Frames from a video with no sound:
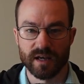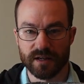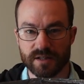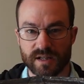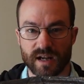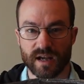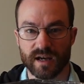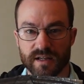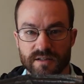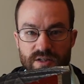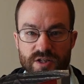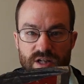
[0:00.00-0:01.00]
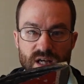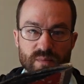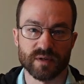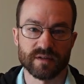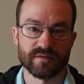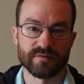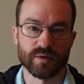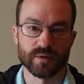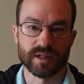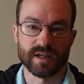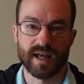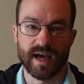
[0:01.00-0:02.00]
I just kind of cut it to shape, fold
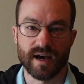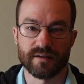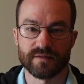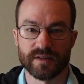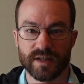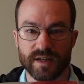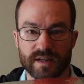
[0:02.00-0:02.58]
it in half,